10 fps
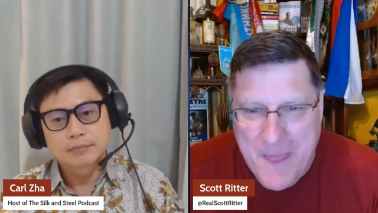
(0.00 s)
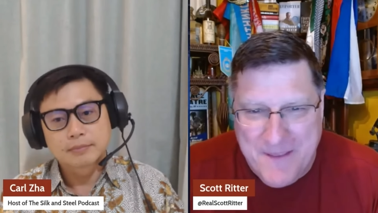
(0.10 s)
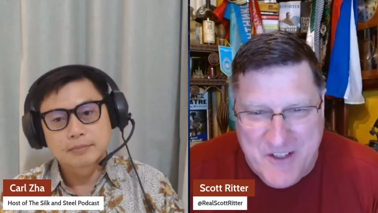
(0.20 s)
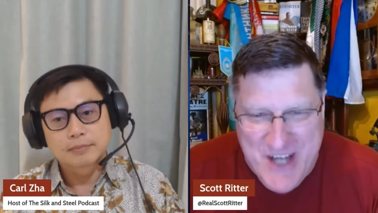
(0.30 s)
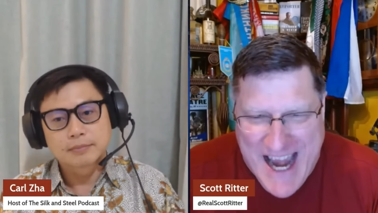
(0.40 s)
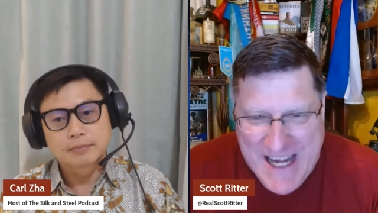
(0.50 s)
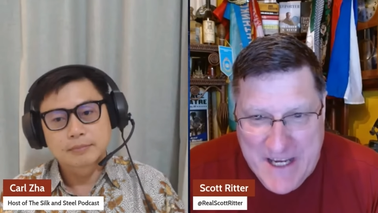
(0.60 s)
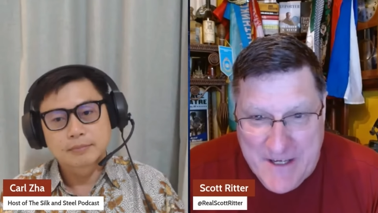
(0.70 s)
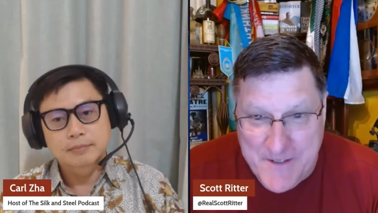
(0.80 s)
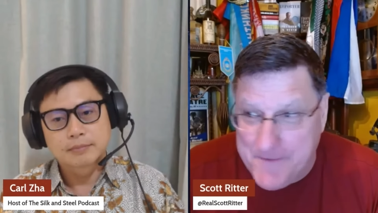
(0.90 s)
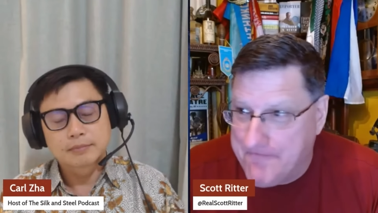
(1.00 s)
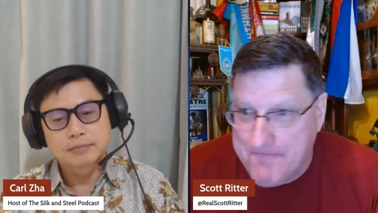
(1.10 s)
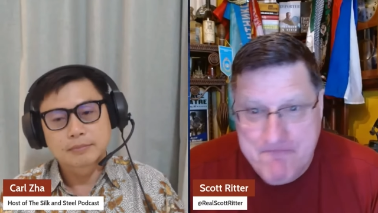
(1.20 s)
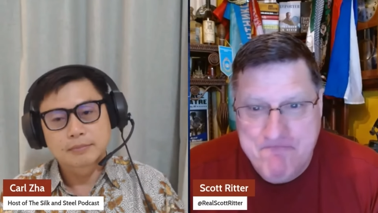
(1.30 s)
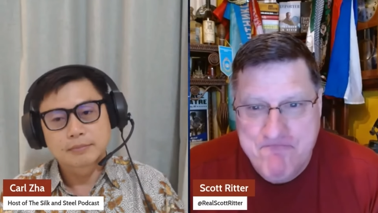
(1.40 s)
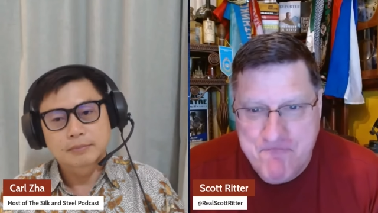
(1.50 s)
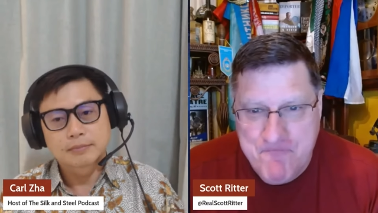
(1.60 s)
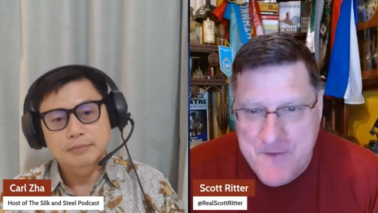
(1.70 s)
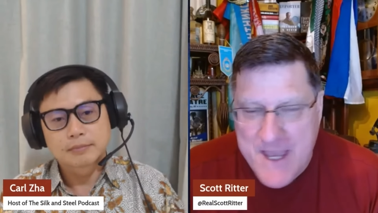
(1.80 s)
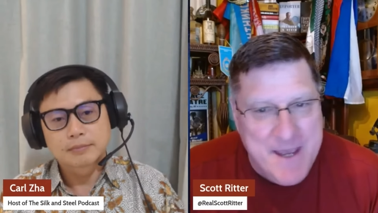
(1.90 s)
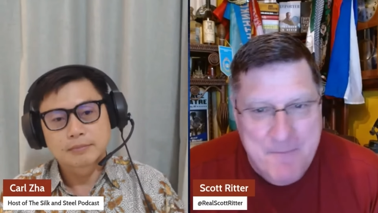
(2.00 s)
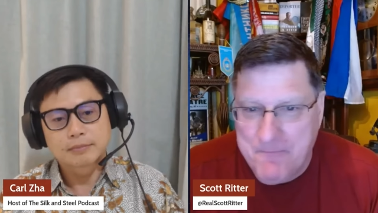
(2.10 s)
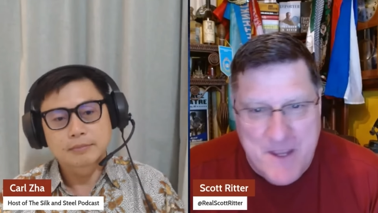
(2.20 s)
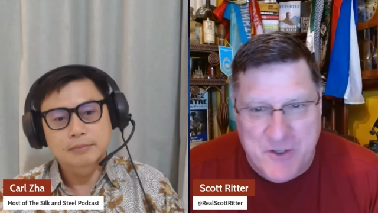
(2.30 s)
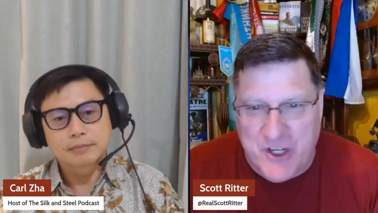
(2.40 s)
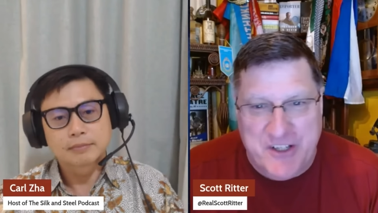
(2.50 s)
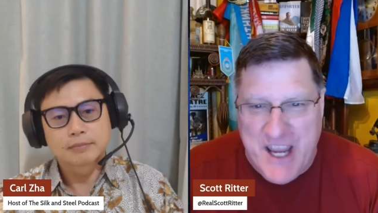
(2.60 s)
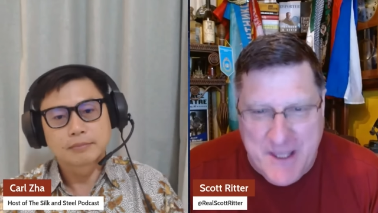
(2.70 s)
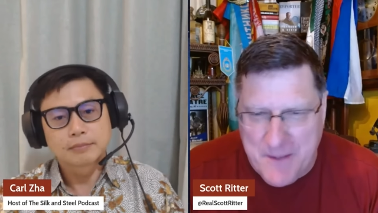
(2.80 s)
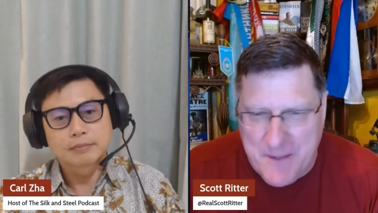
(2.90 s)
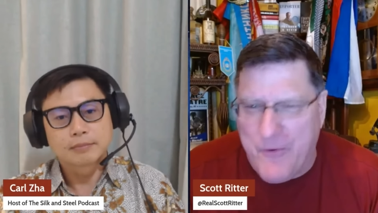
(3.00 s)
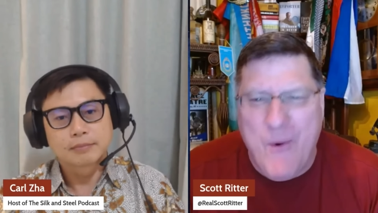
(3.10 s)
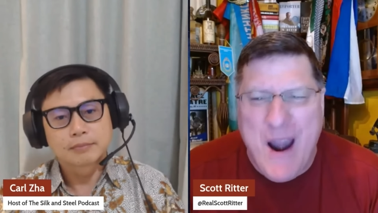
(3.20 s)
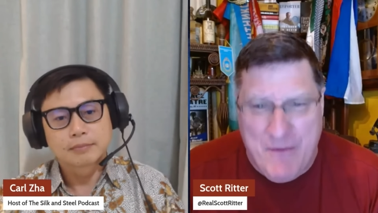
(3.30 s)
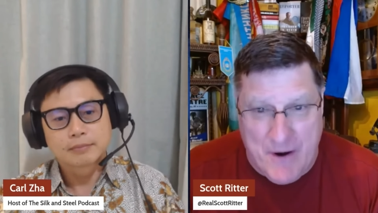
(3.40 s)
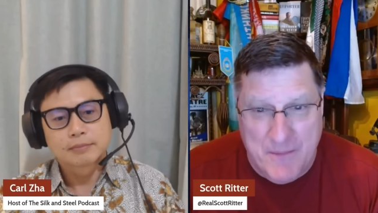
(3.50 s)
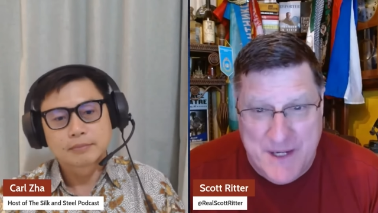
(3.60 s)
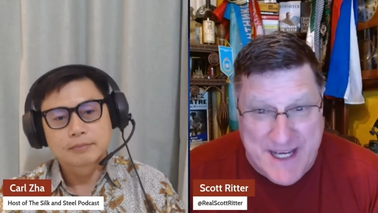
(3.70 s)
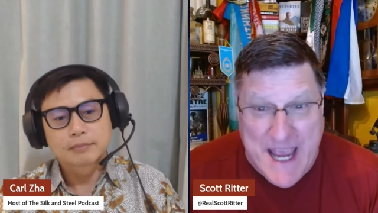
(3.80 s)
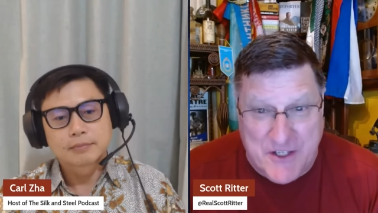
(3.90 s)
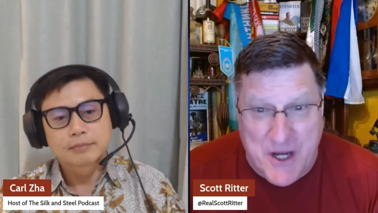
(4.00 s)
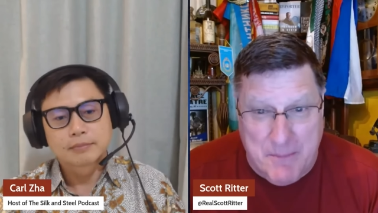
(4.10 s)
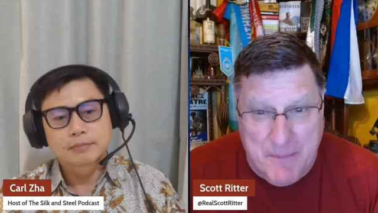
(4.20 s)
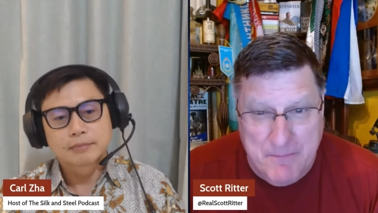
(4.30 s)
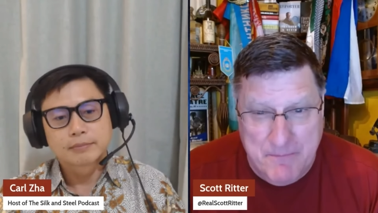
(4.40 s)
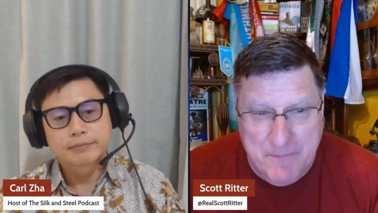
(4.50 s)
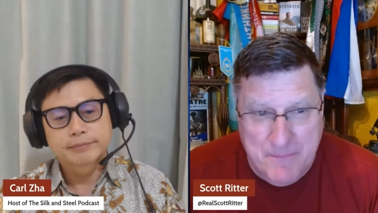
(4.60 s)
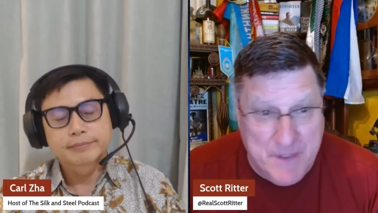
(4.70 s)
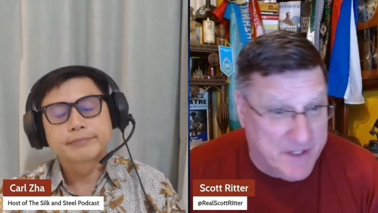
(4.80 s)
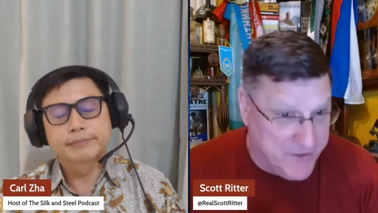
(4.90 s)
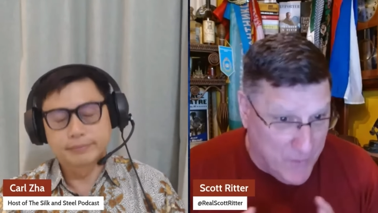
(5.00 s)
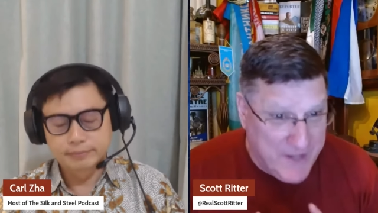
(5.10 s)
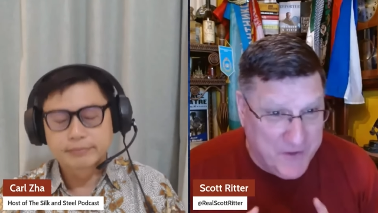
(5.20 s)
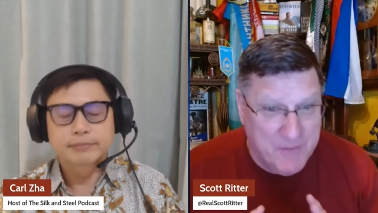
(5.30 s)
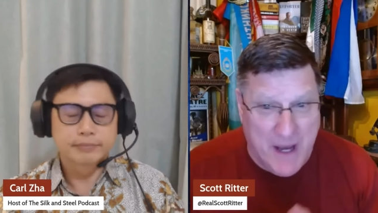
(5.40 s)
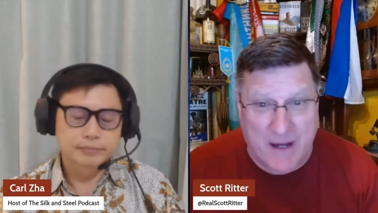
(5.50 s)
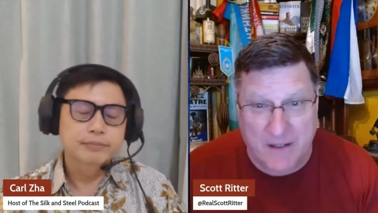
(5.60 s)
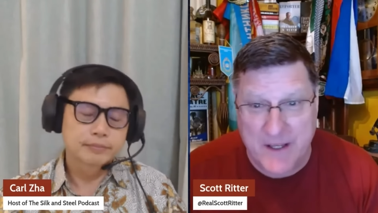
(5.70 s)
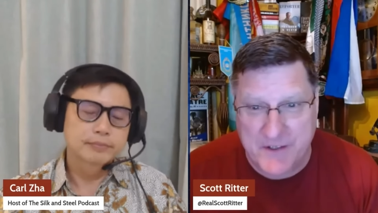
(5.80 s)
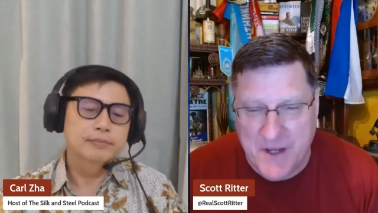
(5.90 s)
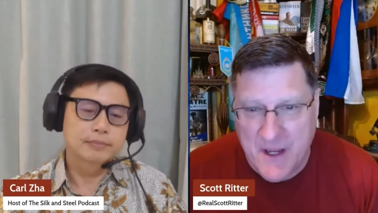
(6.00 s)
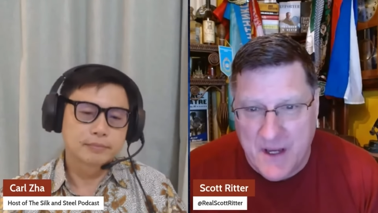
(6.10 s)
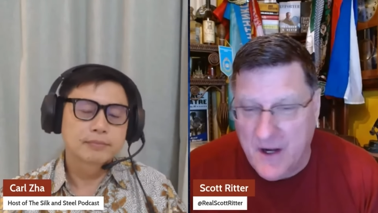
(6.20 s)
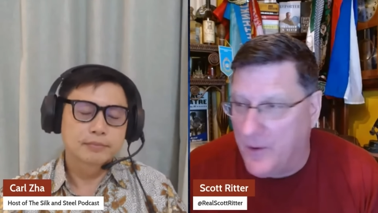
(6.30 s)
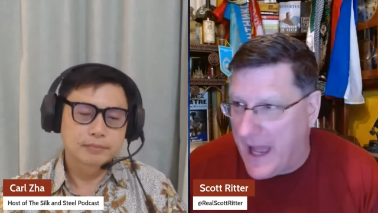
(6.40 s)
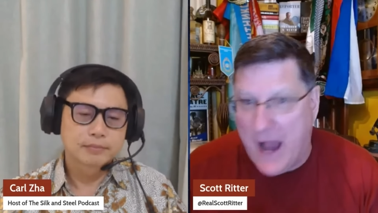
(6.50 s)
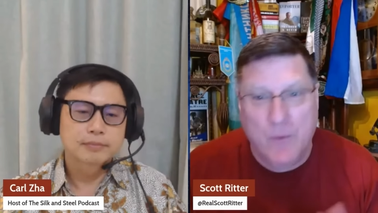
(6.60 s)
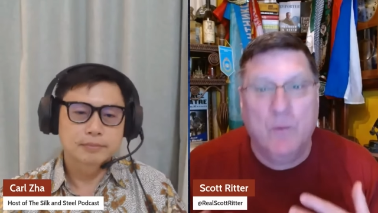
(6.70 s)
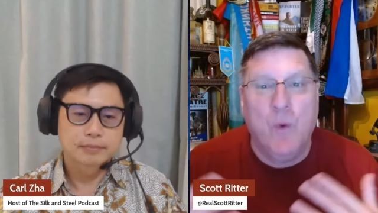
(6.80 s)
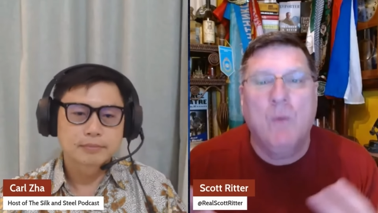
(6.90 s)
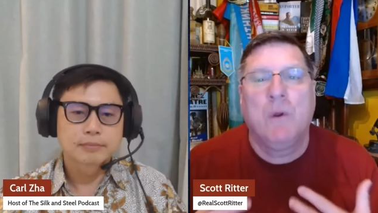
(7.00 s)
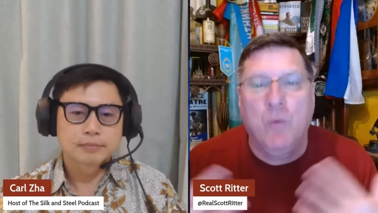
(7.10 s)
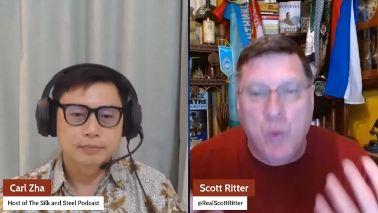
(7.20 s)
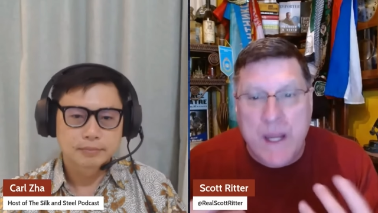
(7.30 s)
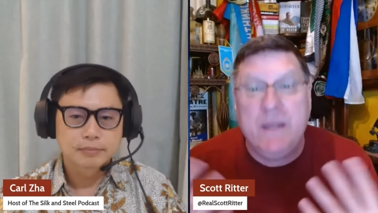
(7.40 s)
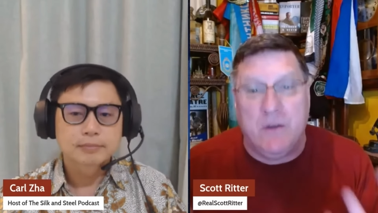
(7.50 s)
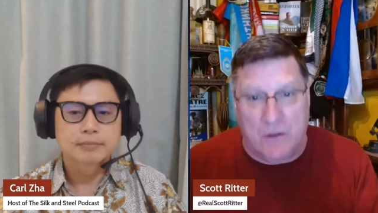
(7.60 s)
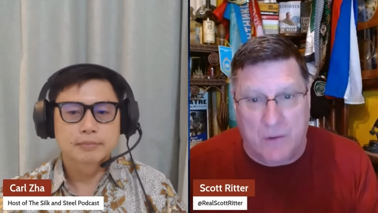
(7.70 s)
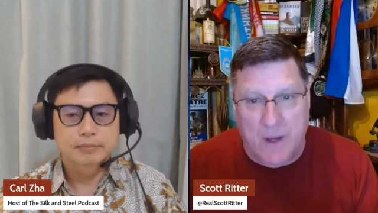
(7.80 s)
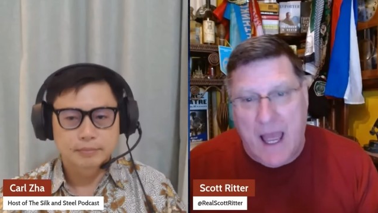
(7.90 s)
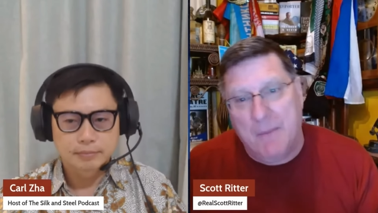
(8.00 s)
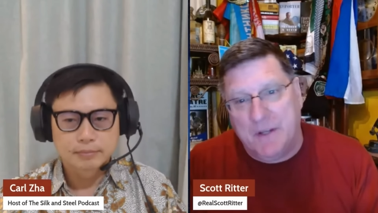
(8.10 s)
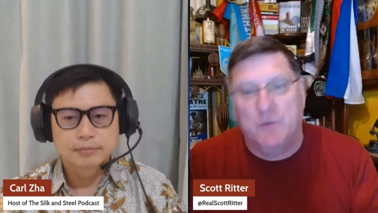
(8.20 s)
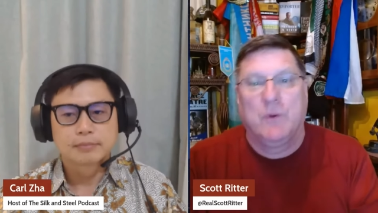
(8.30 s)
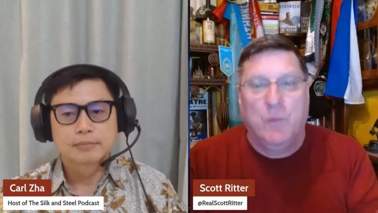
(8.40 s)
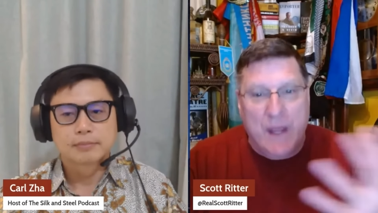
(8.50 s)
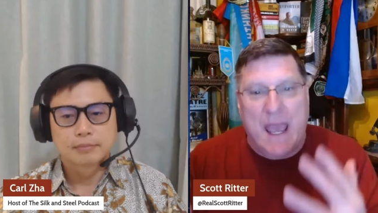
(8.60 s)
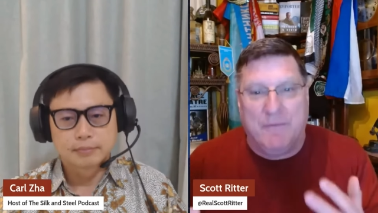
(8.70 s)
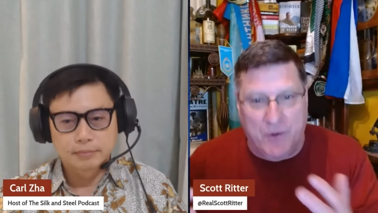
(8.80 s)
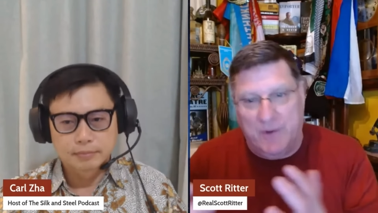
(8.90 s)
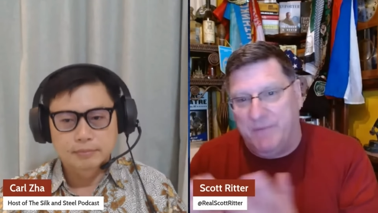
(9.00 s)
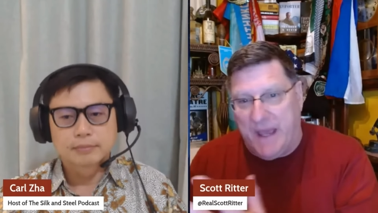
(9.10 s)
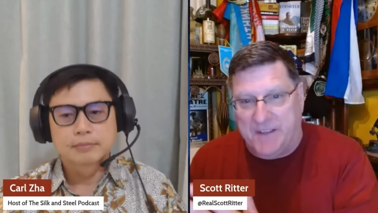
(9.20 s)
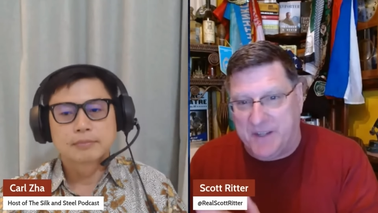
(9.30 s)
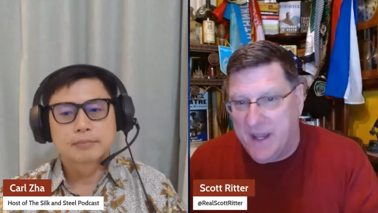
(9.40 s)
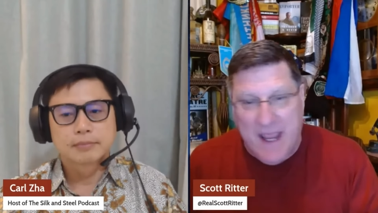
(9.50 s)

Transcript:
Speaker 1: The Chinese, it's going to take them forever to catch up because the Western model is, you know, how would what would we do? How much would we have to invest?